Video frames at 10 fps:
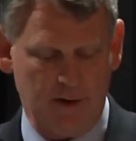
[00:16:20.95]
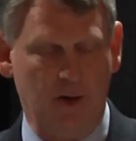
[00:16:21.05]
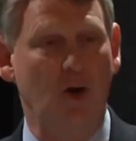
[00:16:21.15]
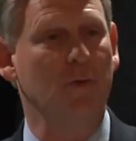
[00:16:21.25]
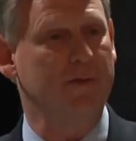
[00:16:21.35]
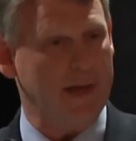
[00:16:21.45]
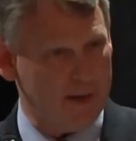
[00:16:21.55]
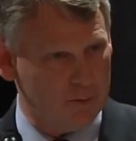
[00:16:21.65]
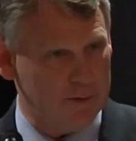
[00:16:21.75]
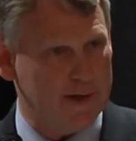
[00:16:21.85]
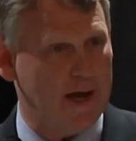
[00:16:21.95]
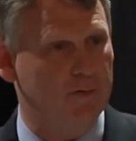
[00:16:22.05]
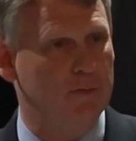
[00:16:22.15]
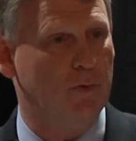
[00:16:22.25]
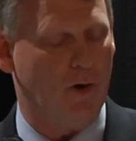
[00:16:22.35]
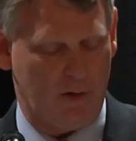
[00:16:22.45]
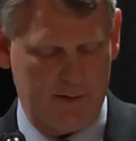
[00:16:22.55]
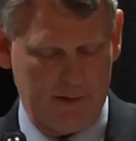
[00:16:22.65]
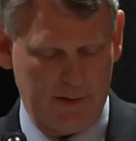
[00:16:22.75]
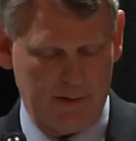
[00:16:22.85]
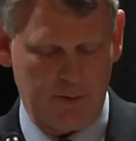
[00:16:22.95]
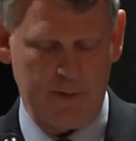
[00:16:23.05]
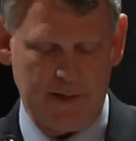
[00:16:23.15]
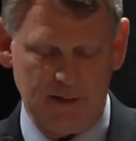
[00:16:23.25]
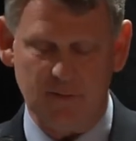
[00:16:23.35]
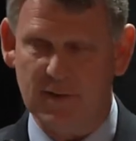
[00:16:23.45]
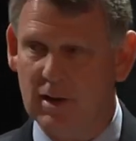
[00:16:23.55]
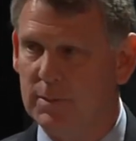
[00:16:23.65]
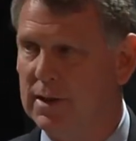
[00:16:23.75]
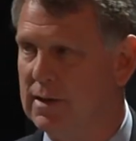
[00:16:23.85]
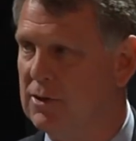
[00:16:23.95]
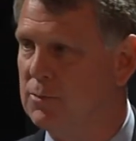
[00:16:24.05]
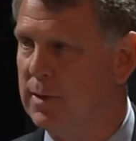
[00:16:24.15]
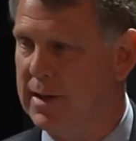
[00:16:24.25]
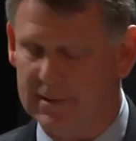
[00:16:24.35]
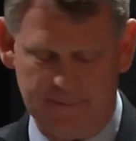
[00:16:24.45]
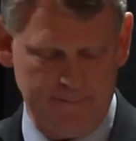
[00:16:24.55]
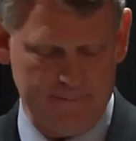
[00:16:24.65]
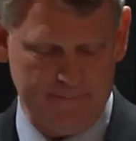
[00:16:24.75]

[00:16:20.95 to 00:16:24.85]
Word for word: along with Councilman Calvin Ball, to begin developing these plans.